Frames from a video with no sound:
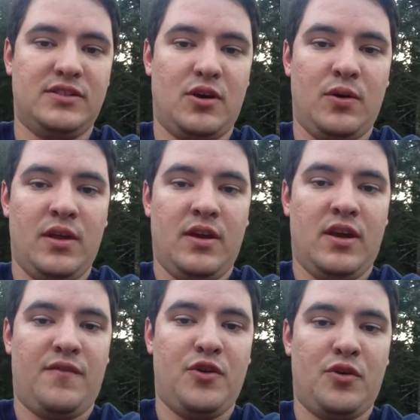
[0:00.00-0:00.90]
So
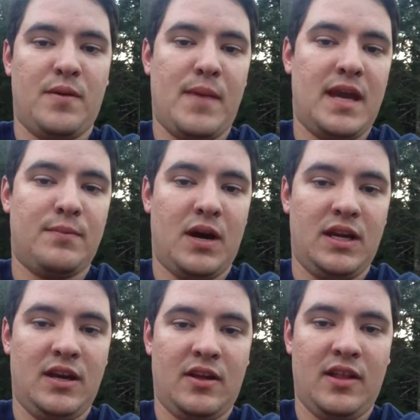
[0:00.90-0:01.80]
if you're in the make
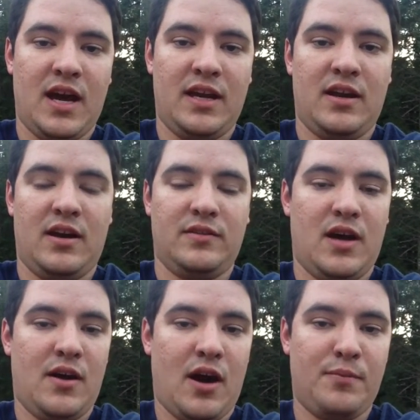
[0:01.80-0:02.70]
money online uh,
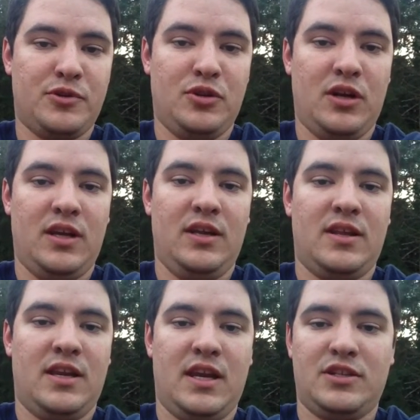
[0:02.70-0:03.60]
opportunity,
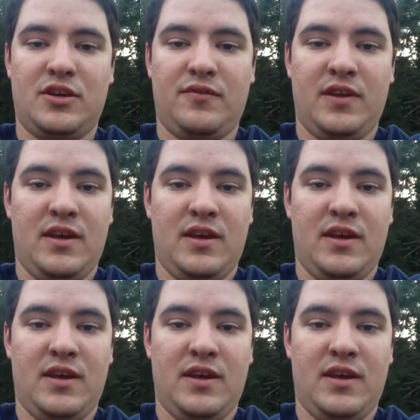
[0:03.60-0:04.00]
the niche of